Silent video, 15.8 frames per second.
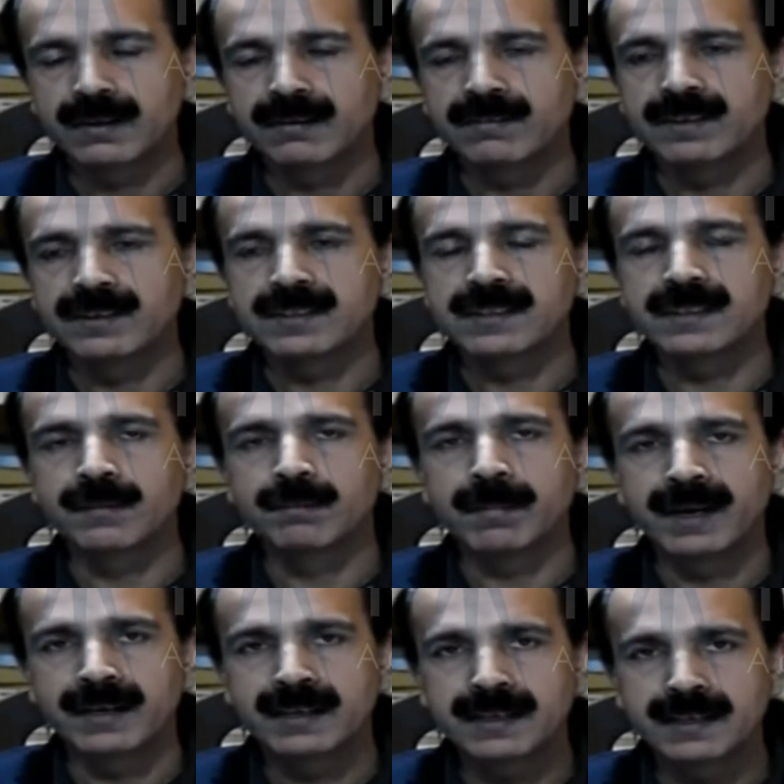which is the
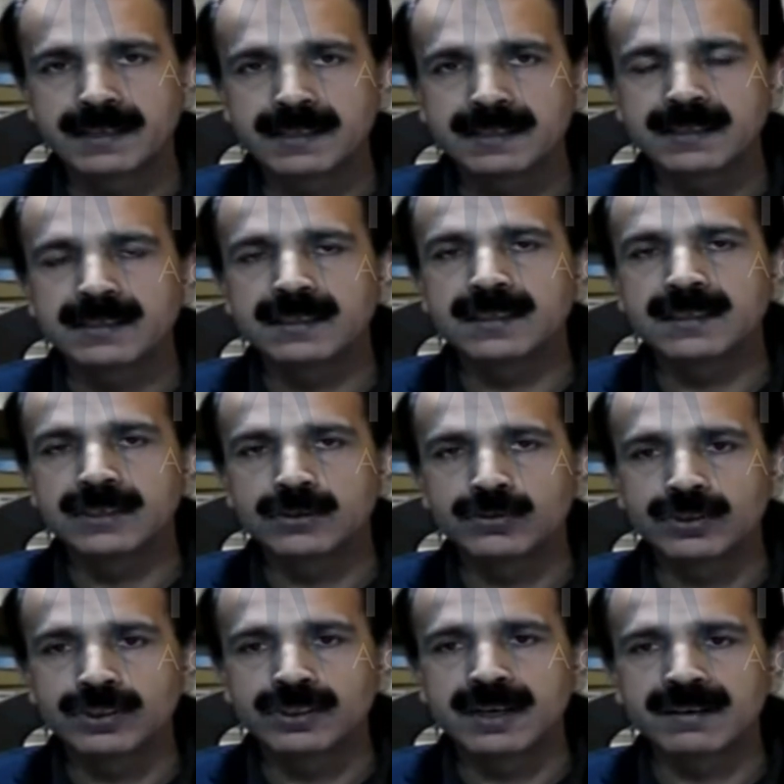mandatory
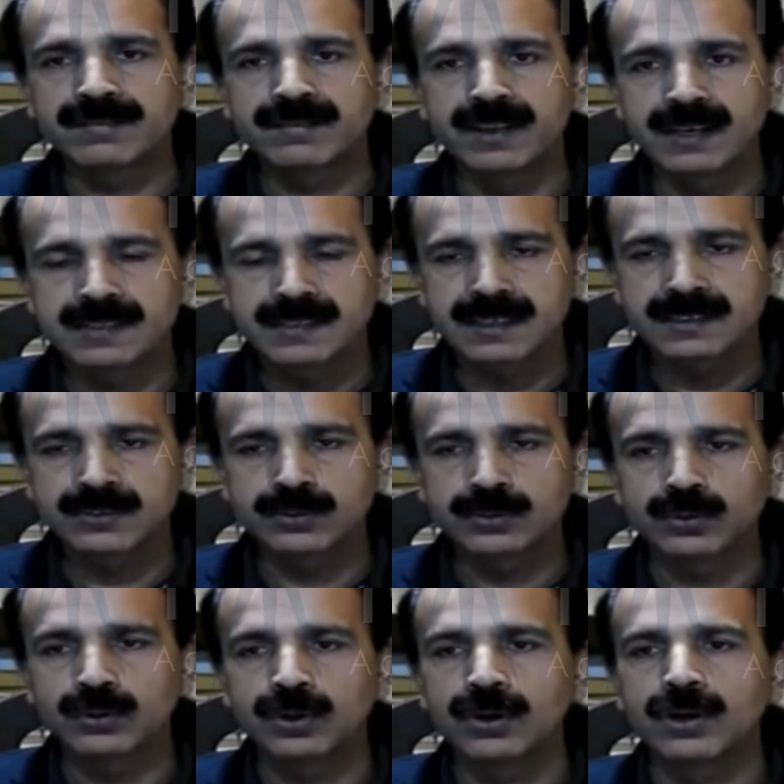duty of the
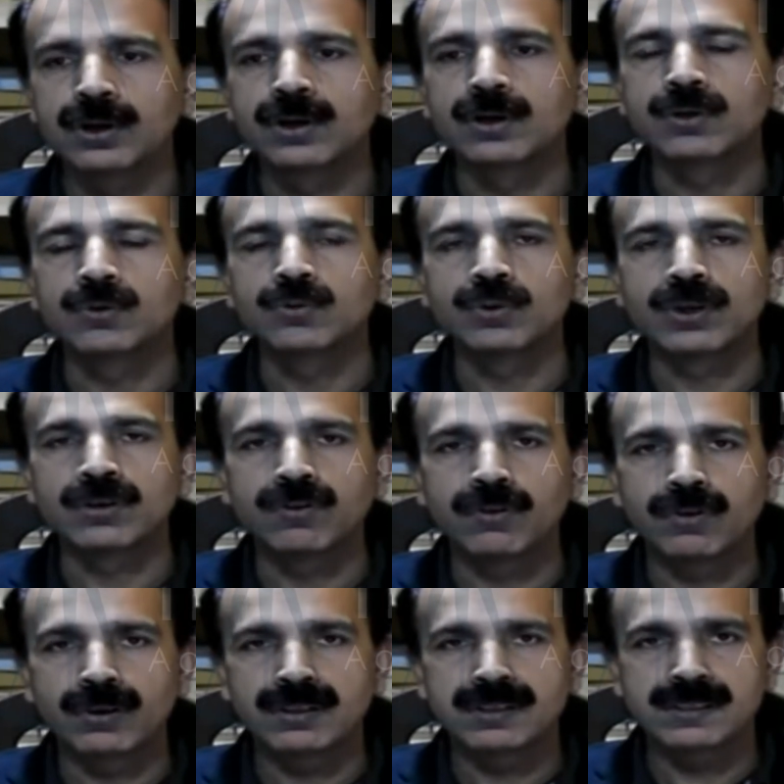SHO to
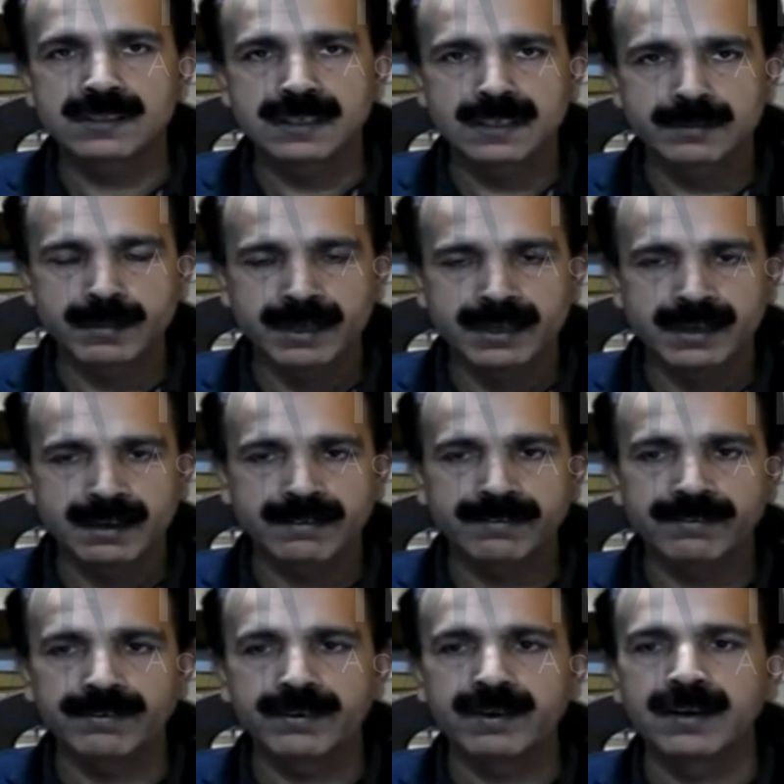record the statement of